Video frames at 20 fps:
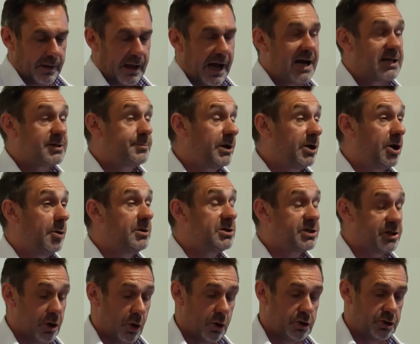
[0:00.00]
has become a
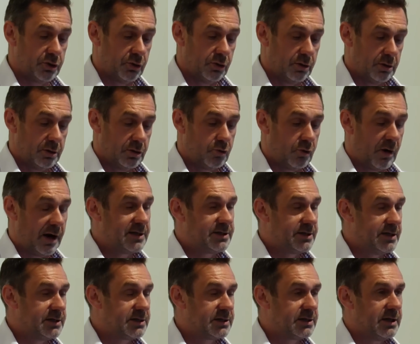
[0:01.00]
social
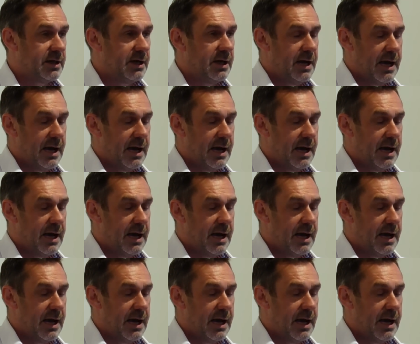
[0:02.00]
crisis,